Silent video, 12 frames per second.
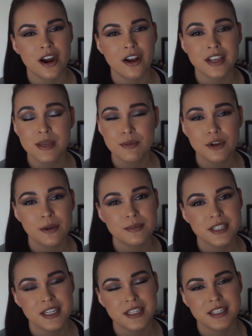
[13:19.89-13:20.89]
I'll keep you
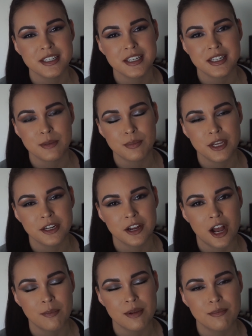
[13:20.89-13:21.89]
updated in a pinned
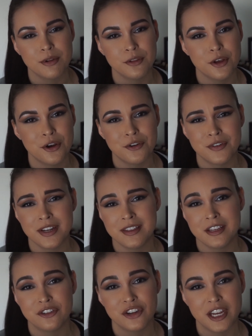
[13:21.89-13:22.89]
comment below if
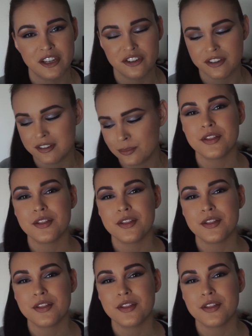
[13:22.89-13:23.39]
anything changes.